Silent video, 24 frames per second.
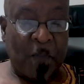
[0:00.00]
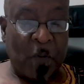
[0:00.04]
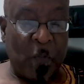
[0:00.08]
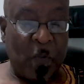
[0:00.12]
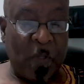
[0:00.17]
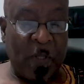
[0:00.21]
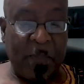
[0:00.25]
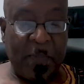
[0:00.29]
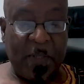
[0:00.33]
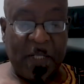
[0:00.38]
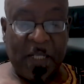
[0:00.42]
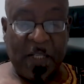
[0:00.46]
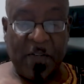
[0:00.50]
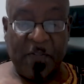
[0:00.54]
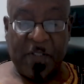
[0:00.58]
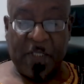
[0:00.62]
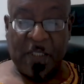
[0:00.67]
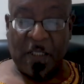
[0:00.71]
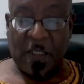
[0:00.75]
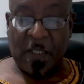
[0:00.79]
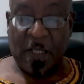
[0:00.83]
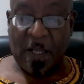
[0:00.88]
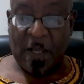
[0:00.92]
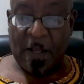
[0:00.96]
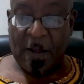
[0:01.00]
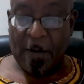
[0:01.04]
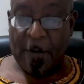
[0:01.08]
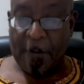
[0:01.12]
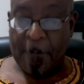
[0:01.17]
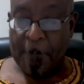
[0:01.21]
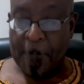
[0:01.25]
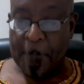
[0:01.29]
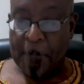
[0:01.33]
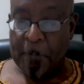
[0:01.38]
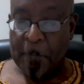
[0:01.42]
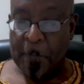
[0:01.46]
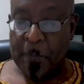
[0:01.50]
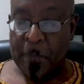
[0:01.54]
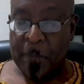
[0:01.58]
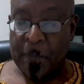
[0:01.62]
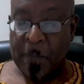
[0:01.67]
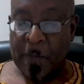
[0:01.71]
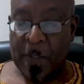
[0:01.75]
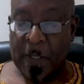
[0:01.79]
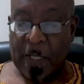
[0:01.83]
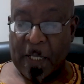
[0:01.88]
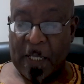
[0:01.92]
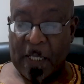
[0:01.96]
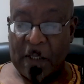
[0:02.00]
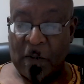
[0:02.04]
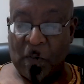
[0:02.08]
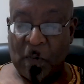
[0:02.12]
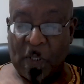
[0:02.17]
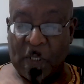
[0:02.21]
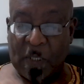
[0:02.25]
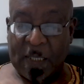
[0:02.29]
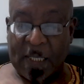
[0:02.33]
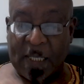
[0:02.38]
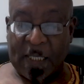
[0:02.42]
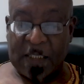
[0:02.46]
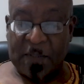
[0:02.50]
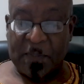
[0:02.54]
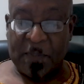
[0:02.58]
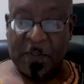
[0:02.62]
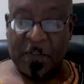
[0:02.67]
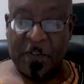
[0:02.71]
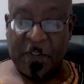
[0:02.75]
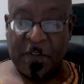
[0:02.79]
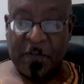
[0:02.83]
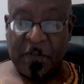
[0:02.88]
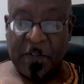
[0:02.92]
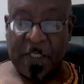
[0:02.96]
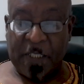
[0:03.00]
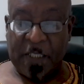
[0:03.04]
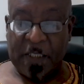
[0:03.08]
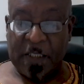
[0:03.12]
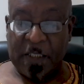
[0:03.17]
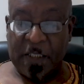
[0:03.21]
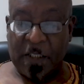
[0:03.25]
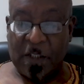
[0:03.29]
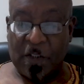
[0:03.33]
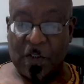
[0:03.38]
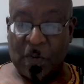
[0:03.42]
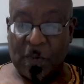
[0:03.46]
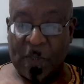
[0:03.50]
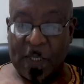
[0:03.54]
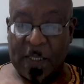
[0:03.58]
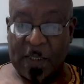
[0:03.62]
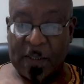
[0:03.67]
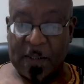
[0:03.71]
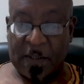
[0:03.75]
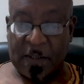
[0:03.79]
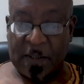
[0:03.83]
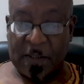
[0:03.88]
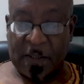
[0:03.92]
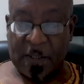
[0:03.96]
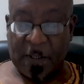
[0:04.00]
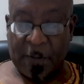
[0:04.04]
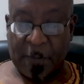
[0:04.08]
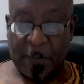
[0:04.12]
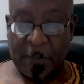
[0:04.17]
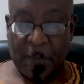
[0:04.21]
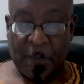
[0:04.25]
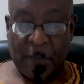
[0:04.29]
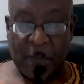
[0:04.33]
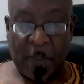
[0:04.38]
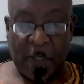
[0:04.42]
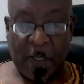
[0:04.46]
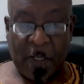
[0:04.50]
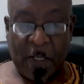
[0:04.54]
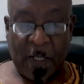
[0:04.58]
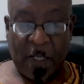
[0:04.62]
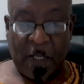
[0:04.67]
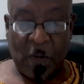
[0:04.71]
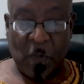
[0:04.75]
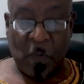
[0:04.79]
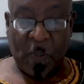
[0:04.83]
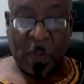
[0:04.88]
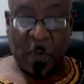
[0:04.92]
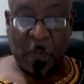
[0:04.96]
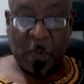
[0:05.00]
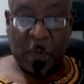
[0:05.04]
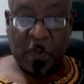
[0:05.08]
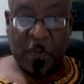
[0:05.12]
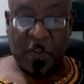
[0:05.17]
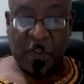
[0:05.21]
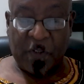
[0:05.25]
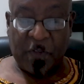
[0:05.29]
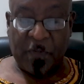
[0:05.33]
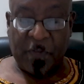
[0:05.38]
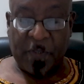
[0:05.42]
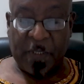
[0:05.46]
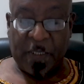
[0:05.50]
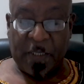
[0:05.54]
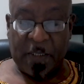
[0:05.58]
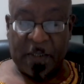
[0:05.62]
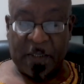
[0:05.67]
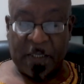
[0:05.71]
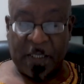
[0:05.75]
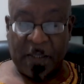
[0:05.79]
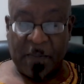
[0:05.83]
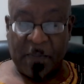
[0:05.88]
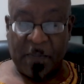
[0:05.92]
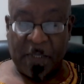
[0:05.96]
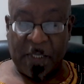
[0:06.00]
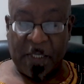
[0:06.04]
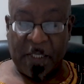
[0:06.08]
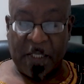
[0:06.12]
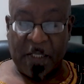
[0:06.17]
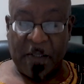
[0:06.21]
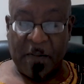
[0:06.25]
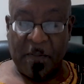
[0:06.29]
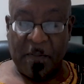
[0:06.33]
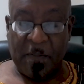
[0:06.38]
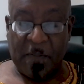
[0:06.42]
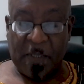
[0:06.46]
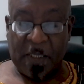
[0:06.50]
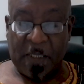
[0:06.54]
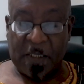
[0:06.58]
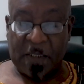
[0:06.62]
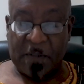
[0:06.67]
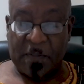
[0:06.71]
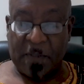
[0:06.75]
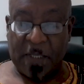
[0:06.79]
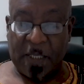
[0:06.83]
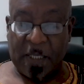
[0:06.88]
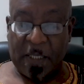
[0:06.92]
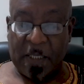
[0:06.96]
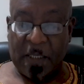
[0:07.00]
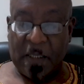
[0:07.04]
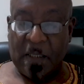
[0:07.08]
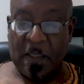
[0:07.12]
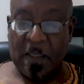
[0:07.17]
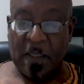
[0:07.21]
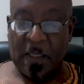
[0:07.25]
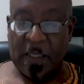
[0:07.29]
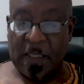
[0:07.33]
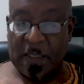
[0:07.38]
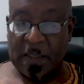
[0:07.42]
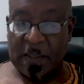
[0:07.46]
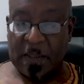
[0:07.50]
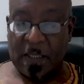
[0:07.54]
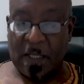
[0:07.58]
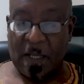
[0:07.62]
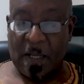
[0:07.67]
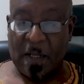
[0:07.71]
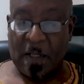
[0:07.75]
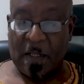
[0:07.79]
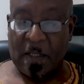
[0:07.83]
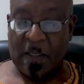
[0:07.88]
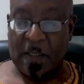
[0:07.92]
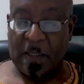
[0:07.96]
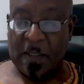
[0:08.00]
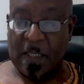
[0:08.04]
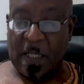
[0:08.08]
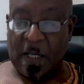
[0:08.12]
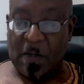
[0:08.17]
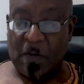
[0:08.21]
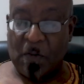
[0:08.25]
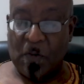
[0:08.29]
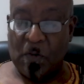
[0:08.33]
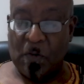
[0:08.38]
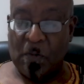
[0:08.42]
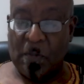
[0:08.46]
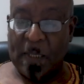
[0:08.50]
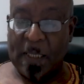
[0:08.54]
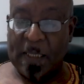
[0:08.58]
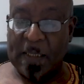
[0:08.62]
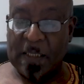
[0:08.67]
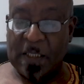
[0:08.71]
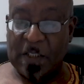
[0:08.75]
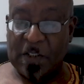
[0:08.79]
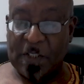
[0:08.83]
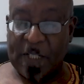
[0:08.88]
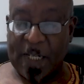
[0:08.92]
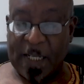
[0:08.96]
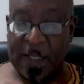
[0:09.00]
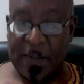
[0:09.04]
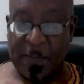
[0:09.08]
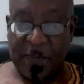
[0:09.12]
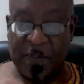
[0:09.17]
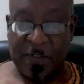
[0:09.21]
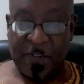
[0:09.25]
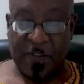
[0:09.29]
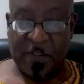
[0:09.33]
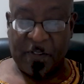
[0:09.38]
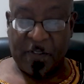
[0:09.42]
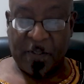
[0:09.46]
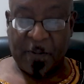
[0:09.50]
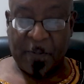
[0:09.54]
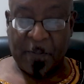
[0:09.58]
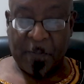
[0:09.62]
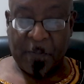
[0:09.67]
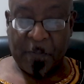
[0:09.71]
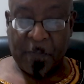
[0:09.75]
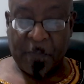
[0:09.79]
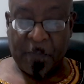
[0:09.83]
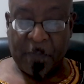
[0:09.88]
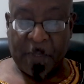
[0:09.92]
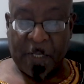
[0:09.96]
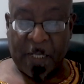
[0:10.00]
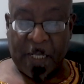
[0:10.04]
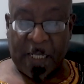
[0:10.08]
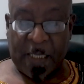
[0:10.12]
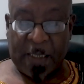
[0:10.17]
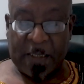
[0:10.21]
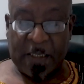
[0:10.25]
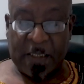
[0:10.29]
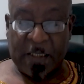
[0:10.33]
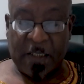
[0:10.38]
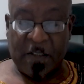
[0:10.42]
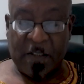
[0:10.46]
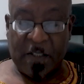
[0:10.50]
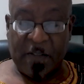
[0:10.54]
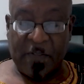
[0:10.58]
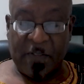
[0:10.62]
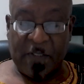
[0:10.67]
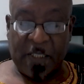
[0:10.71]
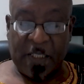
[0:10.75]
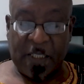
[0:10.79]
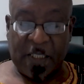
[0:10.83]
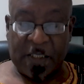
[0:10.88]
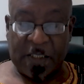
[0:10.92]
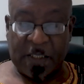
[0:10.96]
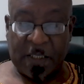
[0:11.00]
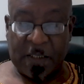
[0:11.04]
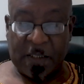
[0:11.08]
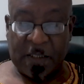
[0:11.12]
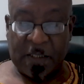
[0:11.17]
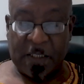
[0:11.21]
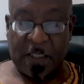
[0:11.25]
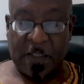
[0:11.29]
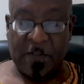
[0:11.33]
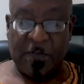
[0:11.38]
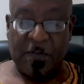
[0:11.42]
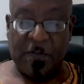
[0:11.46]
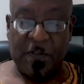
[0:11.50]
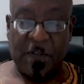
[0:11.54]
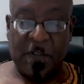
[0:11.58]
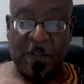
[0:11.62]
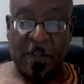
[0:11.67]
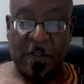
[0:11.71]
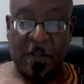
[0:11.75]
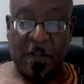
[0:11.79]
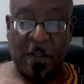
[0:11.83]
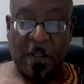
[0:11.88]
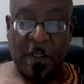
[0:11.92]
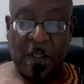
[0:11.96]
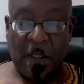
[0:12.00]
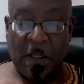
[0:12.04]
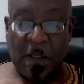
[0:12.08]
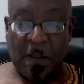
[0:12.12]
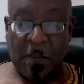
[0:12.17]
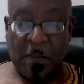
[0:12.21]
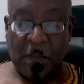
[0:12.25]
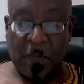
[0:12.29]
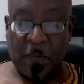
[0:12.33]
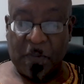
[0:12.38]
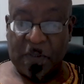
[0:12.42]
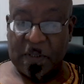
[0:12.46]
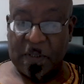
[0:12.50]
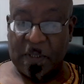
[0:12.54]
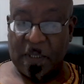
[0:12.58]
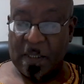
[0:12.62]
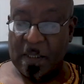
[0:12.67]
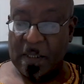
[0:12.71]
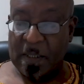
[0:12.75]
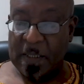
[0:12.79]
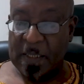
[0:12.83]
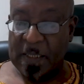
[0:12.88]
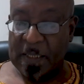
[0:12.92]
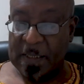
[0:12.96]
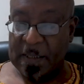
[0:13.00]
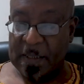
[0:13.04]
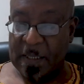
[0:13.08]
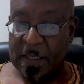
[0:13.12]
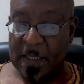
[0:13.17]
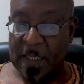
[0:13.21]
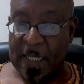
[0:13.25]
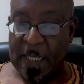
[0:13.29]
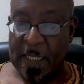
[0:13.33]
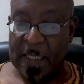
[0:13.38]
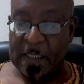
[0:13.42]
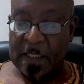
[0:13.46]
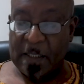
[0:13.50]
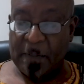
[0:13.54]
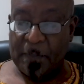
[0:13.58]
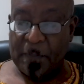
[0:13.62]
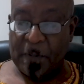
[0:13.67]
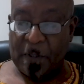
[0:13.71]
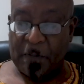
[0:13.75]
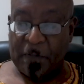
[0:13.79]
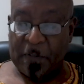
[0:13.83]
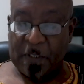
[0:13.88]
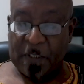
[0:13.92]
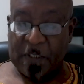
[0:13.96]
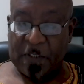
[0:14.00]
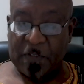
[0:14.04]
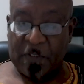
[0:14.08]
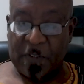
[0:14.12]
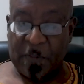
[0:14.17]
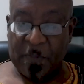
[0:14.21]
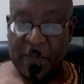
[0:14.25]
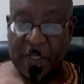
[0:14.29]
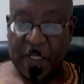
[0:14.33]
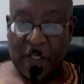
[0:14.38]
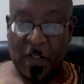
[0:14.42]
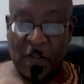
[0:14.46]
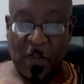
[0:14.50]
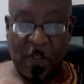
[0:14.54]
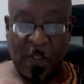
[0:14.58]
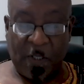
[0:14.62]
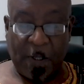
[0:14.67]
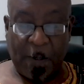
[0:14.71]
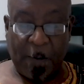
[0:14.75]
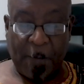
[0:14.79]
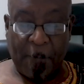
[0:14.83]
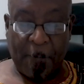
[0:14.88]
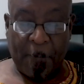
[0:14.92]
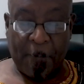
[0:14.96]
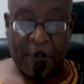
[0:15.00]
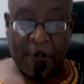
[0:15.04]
we believe in Allah and what has been revealed to us, and what was revealed to Ibrahim, Ismail, Ishaq, Yaqub, and the tribes, and in the revelations given to Musa, Isa, and the prophets from their Lord.